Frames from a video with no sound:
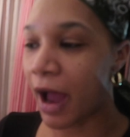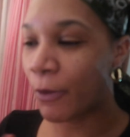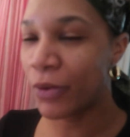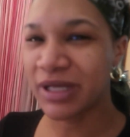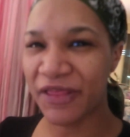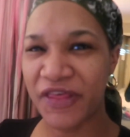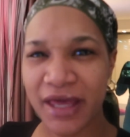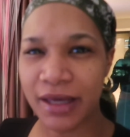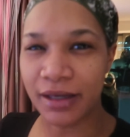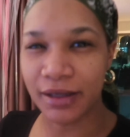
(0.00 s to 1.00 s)
What was I
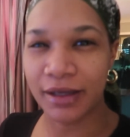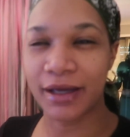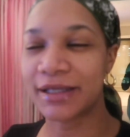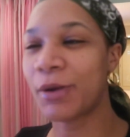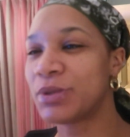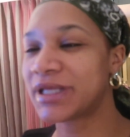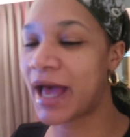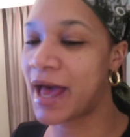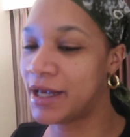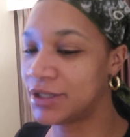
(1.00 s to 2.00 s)
thinking? Because I was
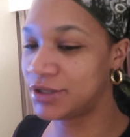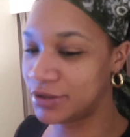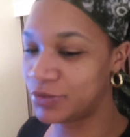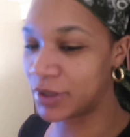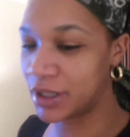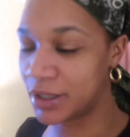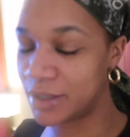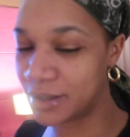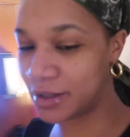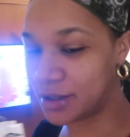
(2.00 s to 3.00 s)
like, Ash, you want
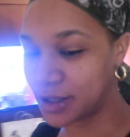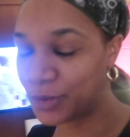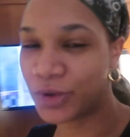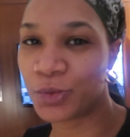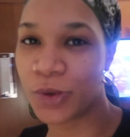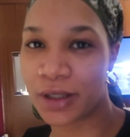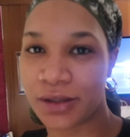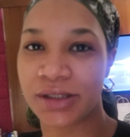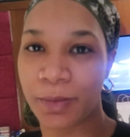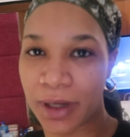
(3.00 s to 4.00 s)
to... Because we
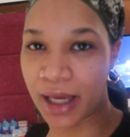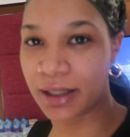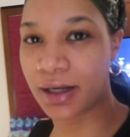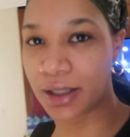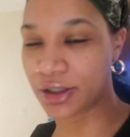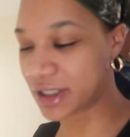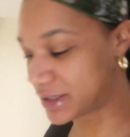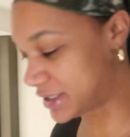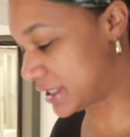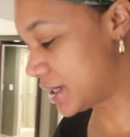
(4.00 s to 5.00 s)
went ziplining, as y'all can
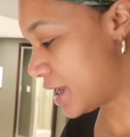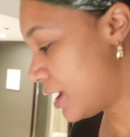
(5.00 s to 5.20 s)
see,